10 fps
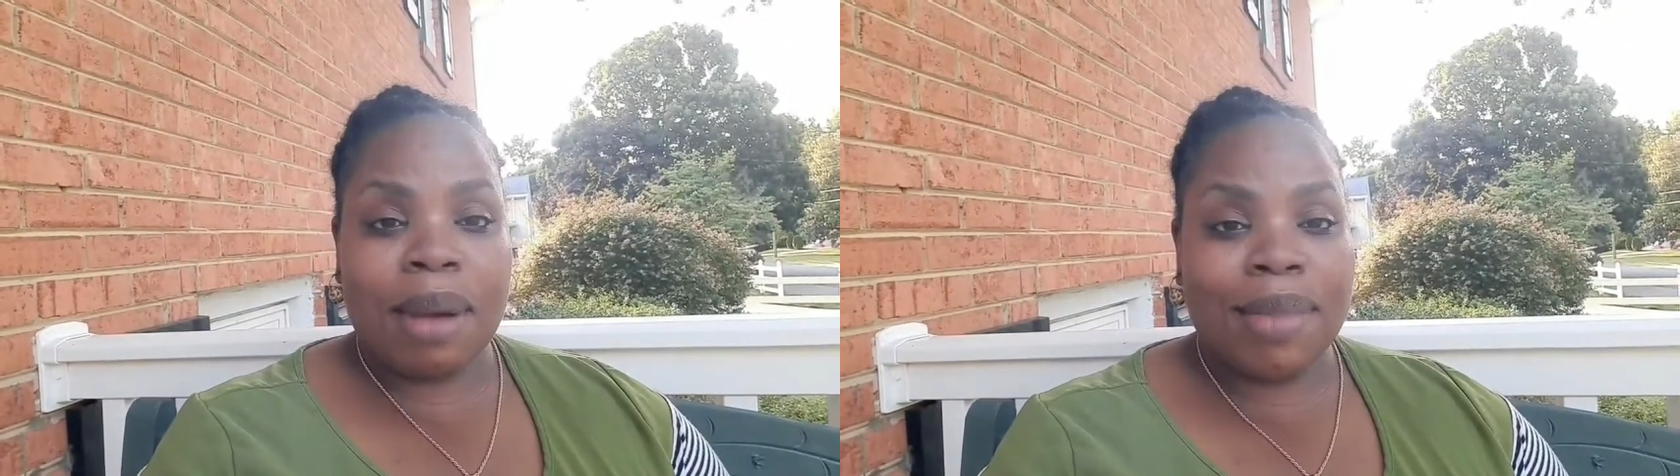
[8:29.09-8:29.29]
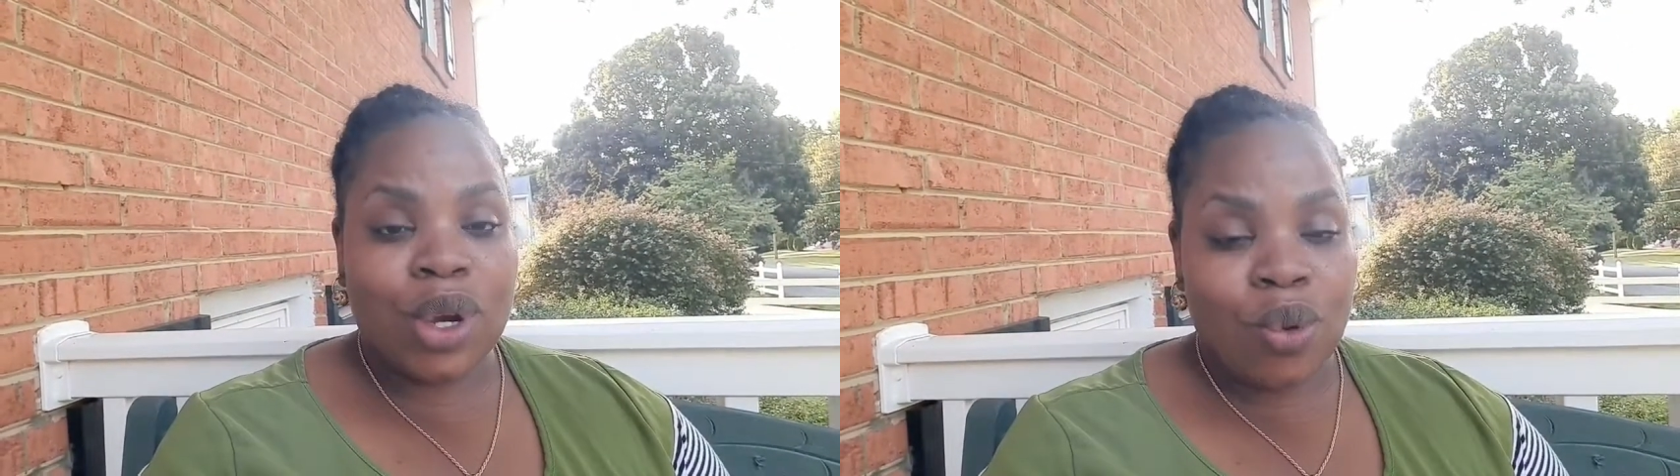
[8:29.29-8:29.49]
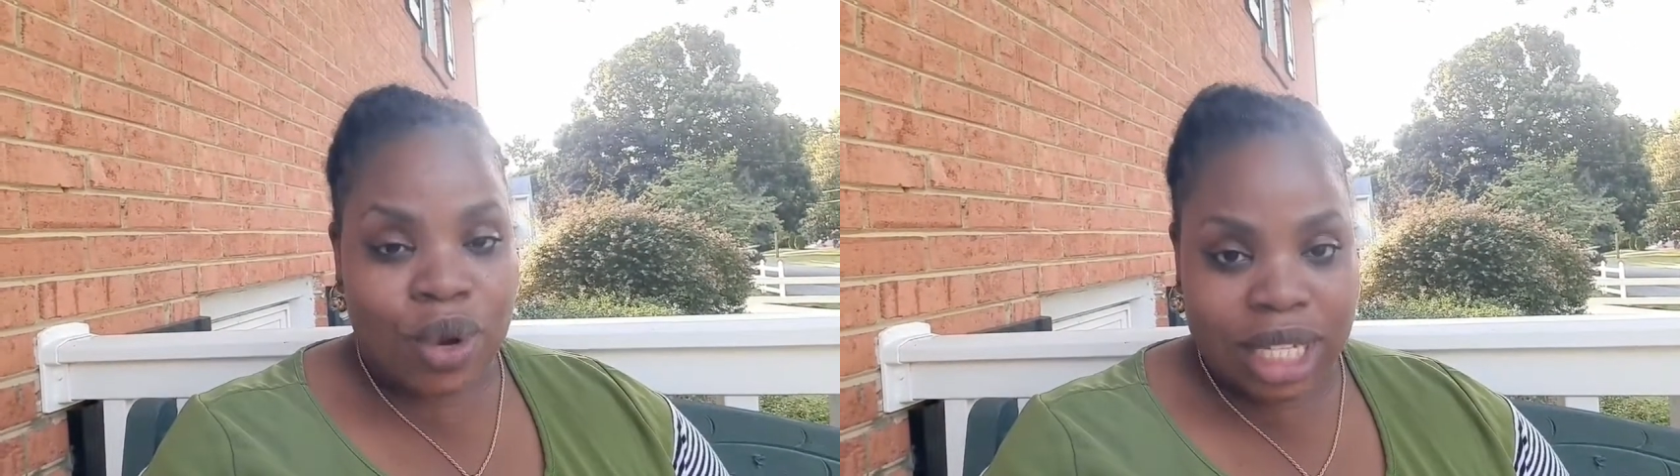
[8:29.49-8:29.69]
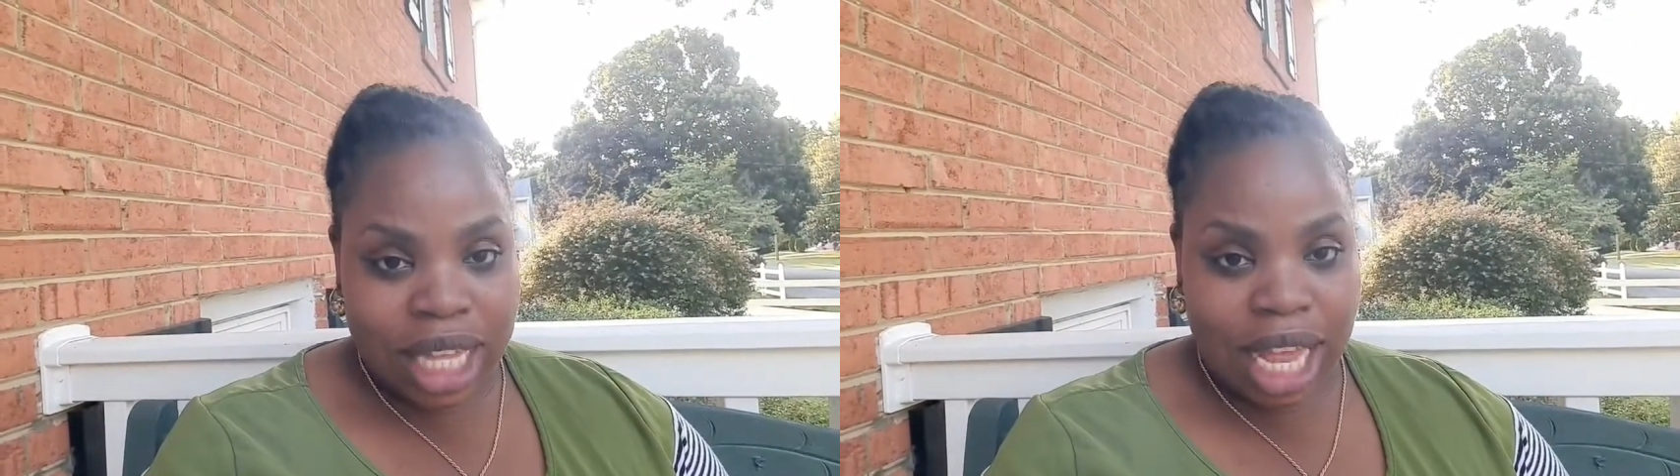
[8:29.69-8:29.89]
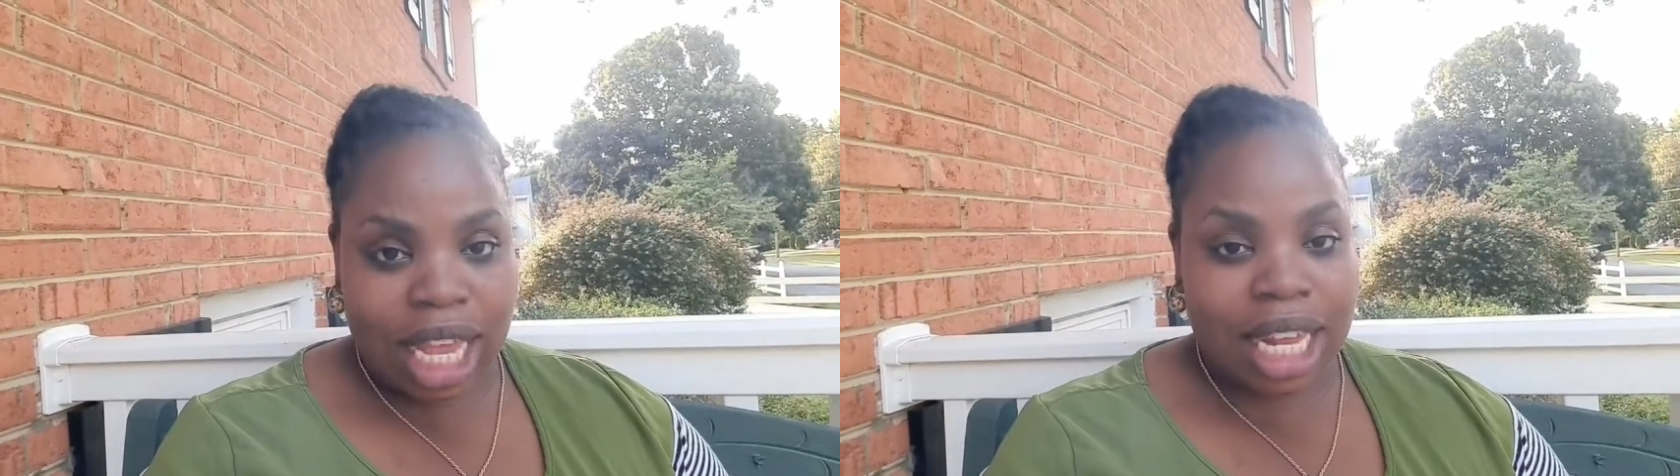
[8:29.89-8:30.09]
make me know,
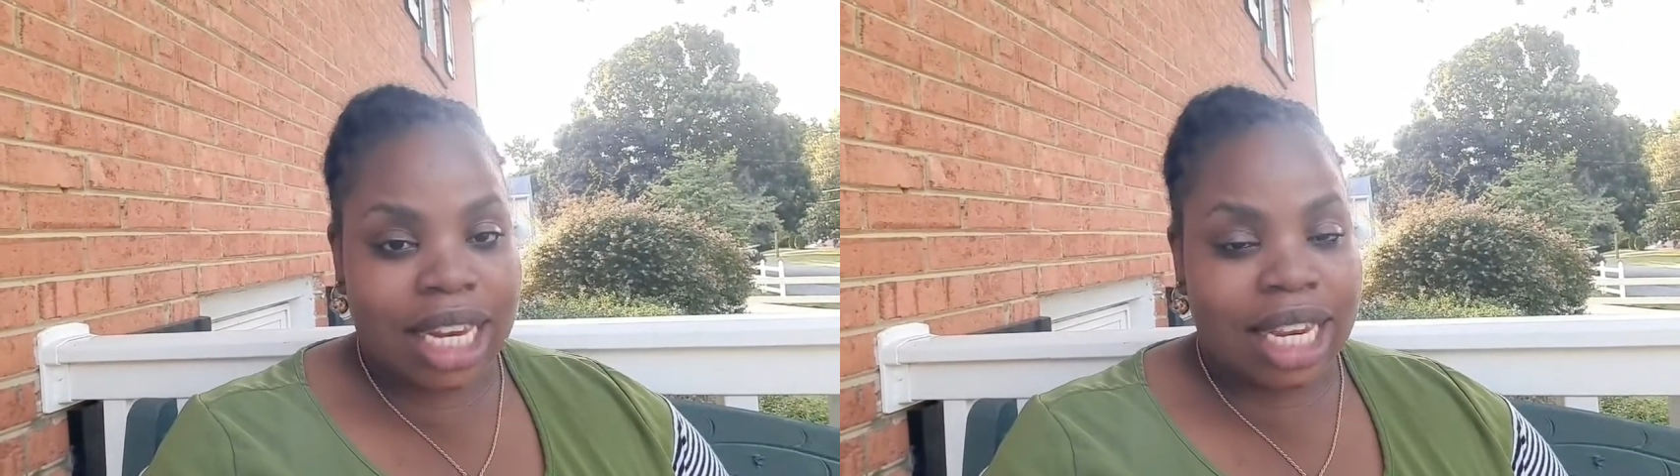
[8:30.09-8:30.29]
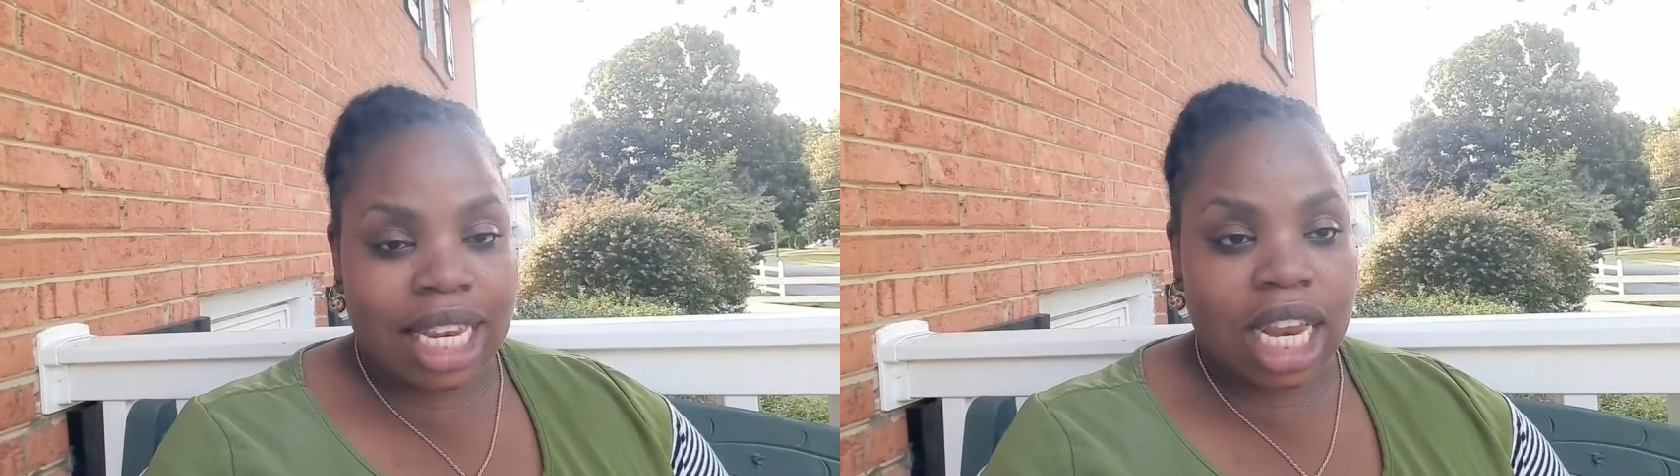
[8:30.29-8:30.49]
say,